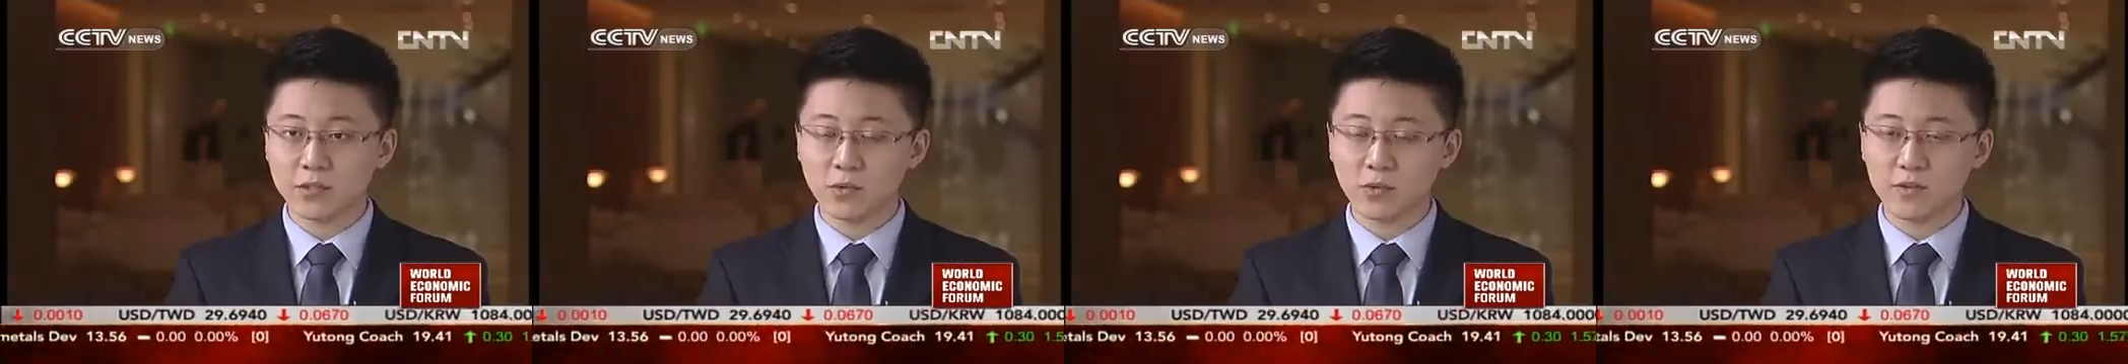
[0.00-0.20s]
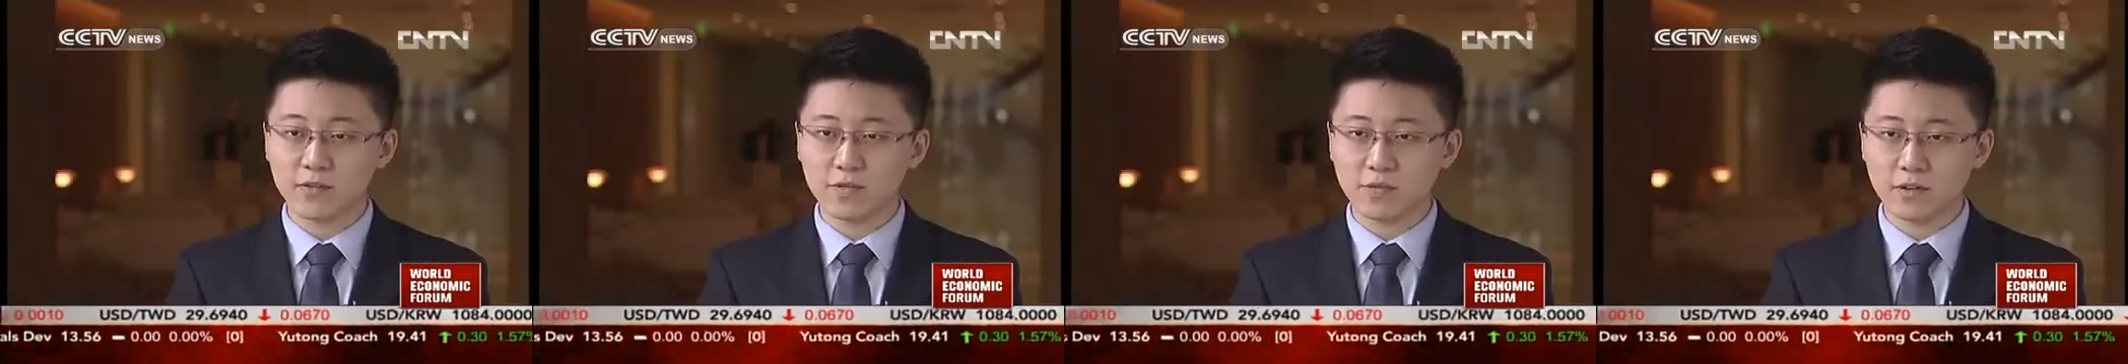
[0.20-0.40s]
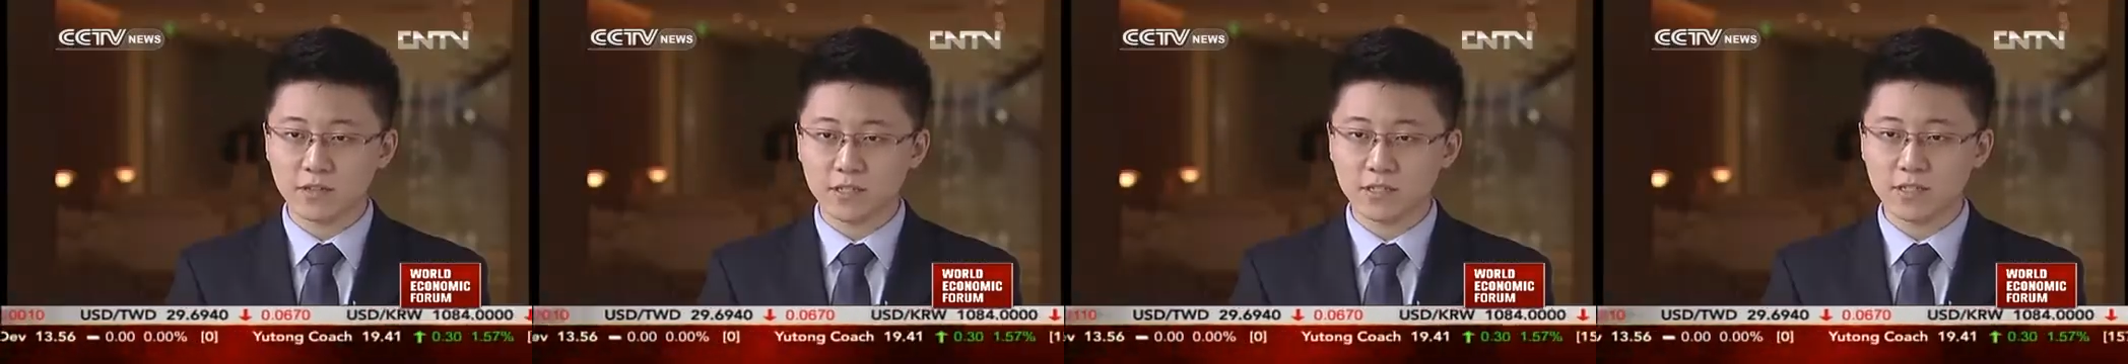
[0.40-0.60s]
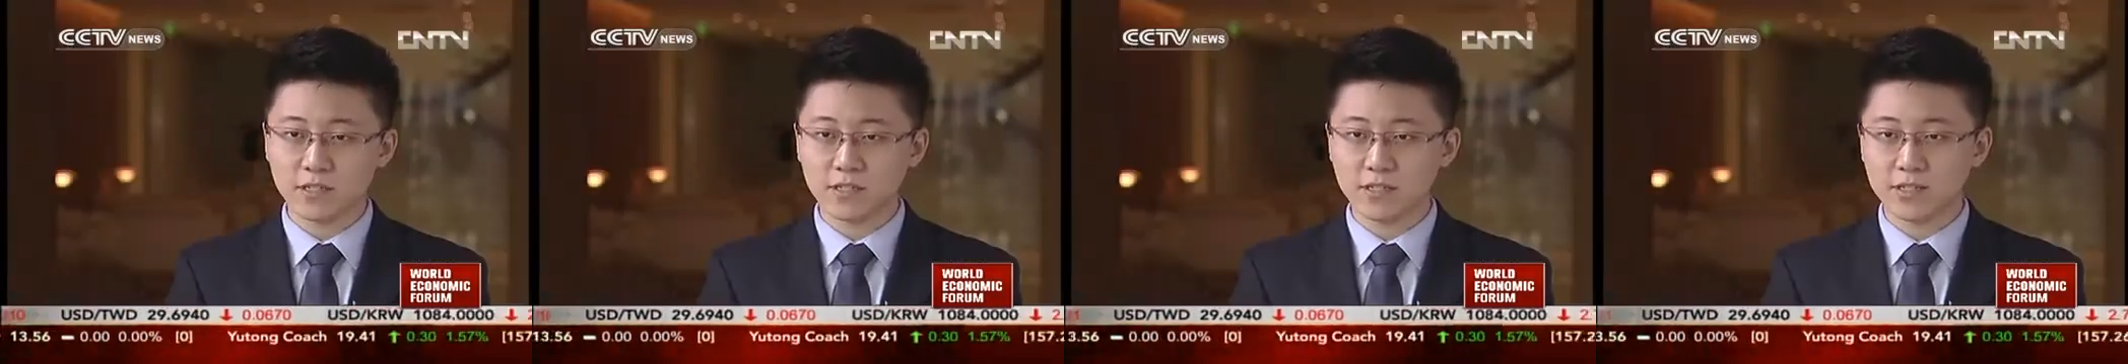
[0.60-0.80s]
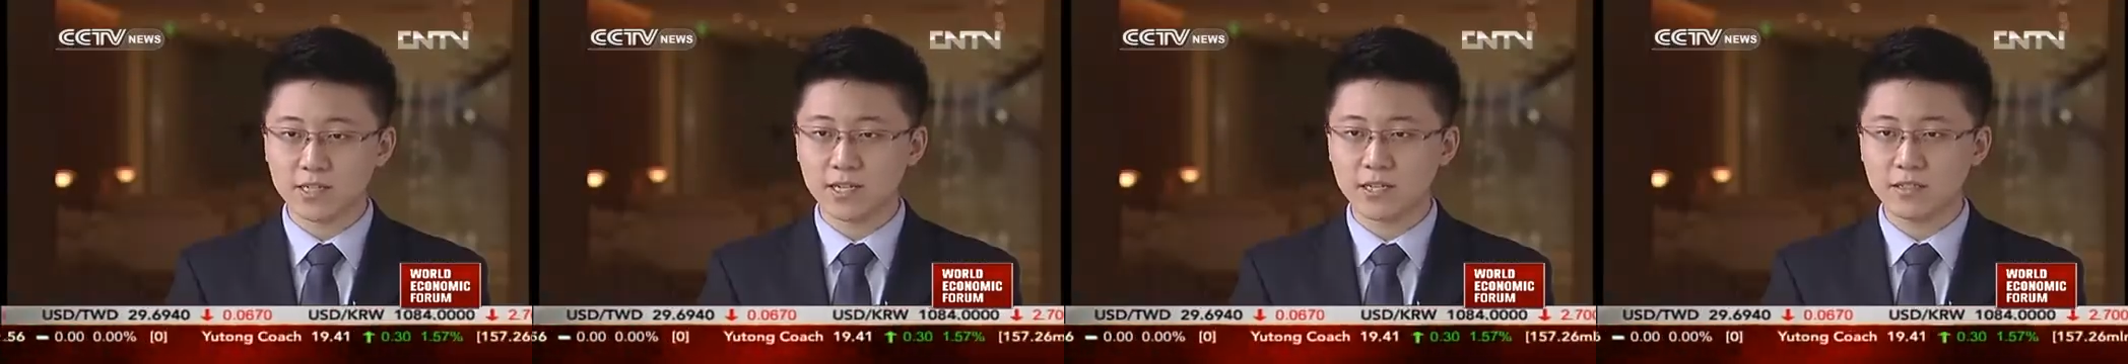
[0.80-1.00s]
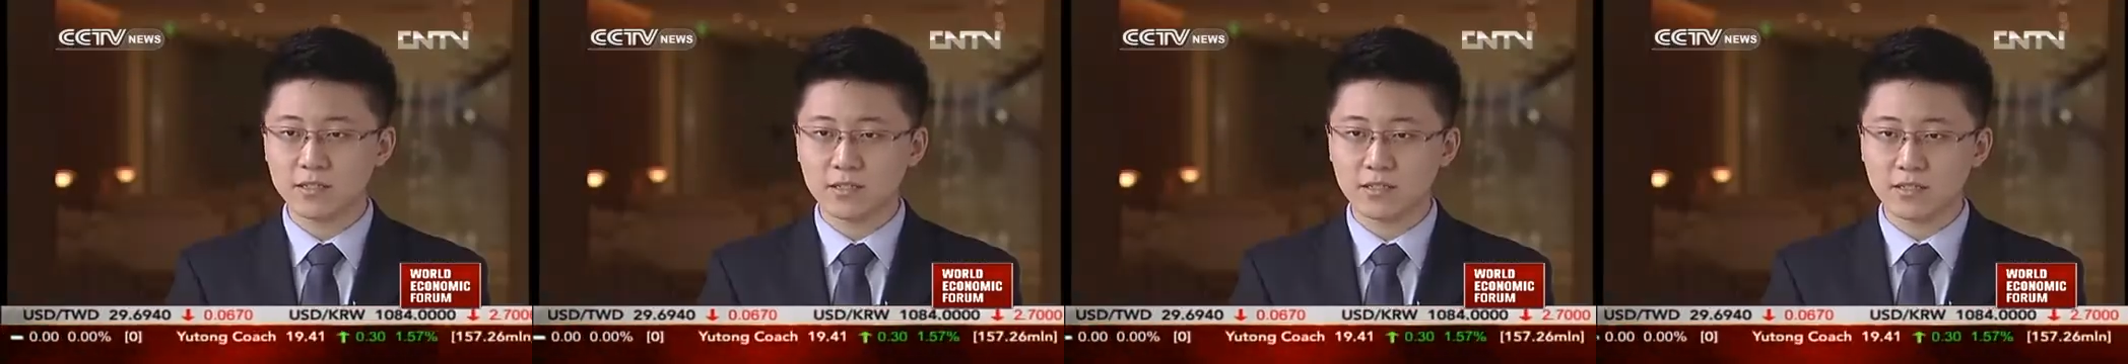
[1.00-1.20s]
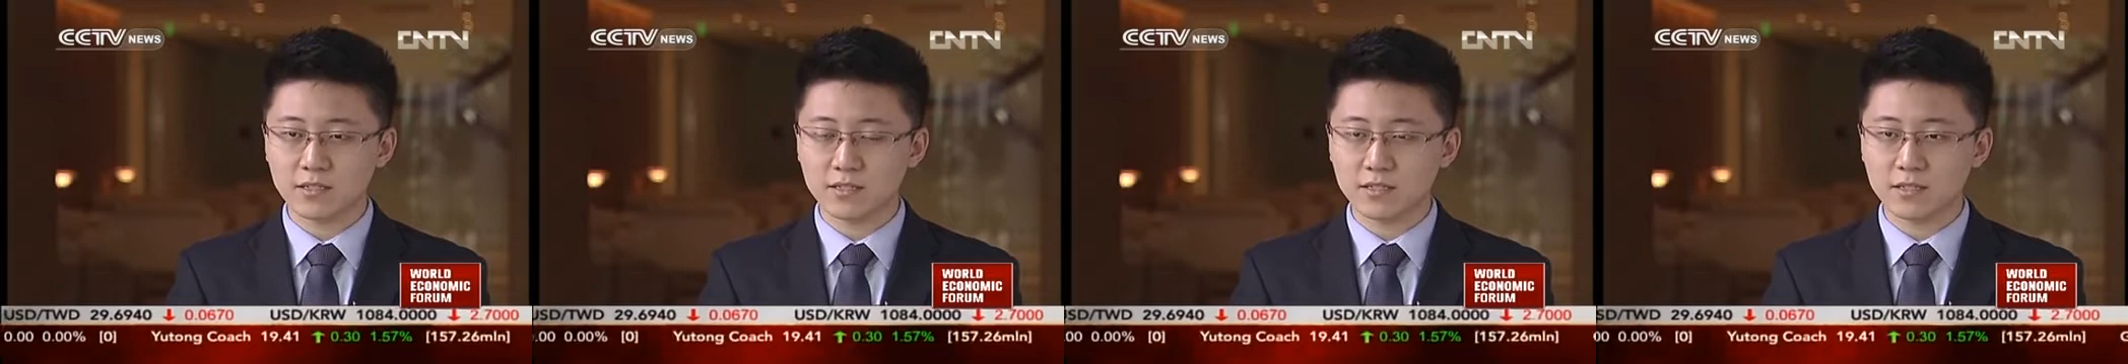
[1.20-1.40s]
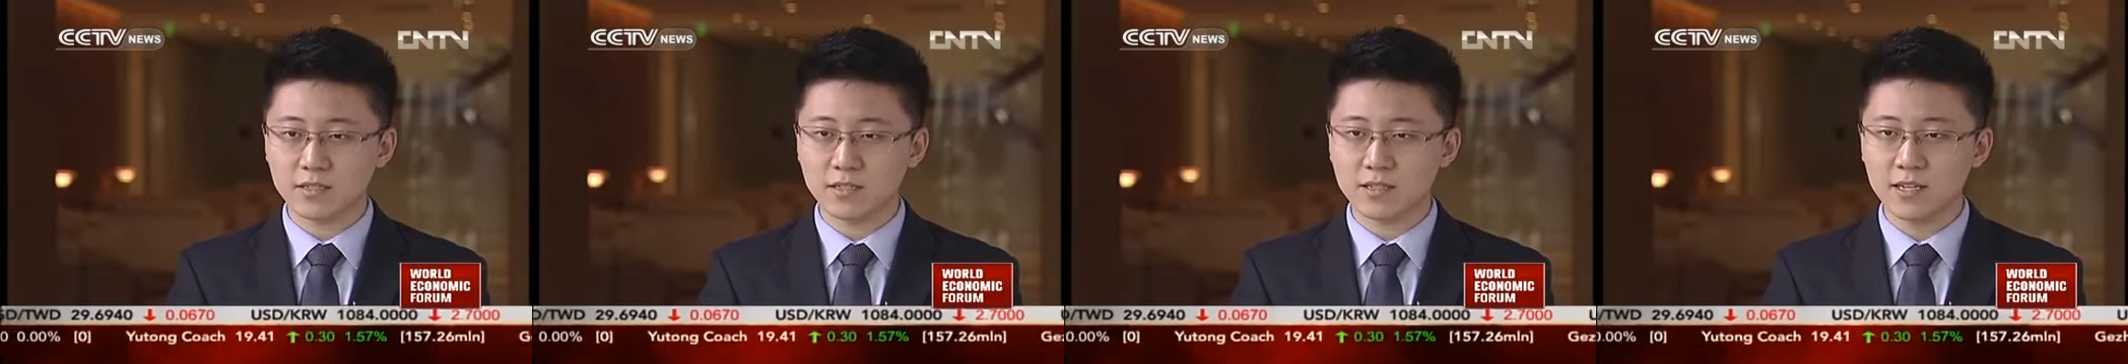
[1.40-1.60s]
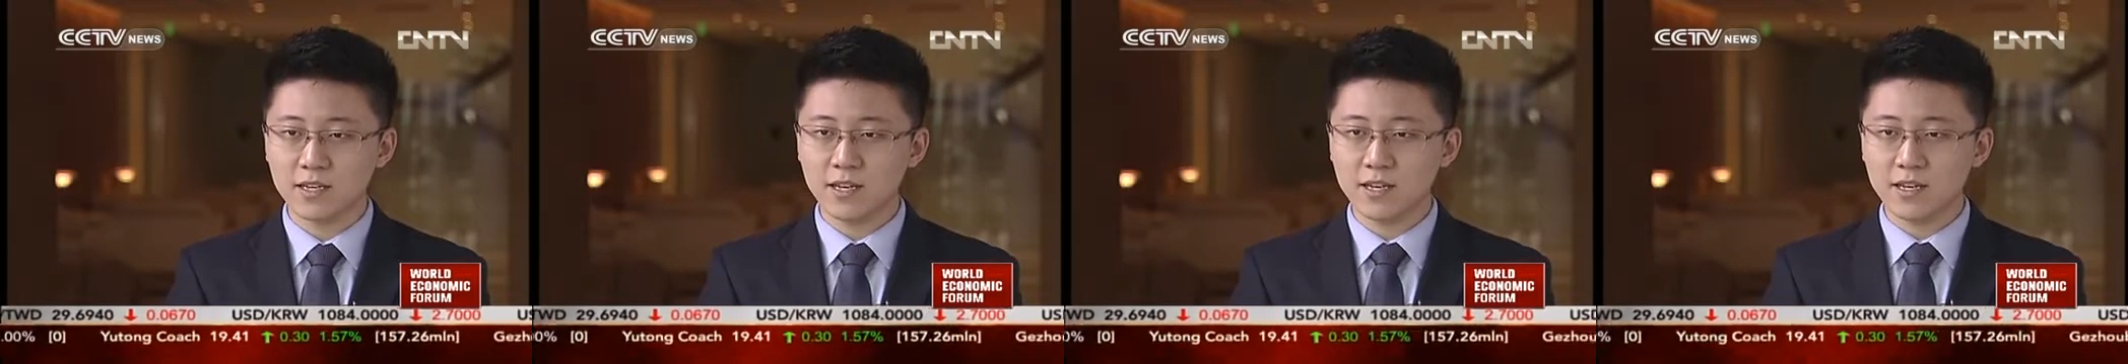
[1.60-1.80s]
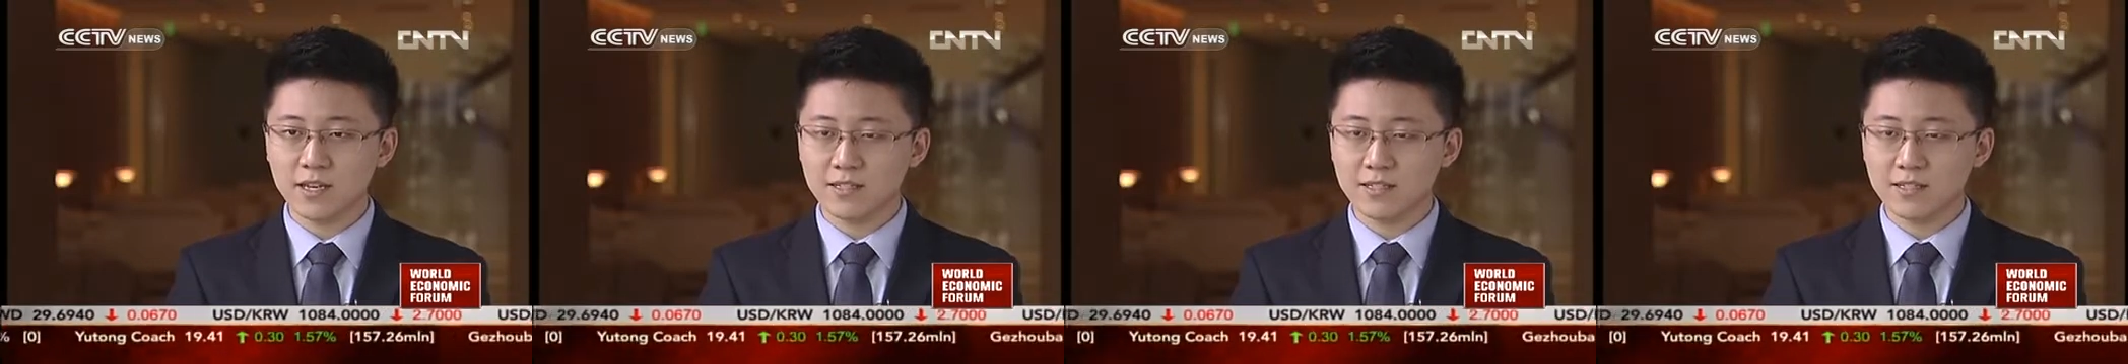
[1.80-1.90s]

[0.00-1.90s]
between first tier and second tier cities.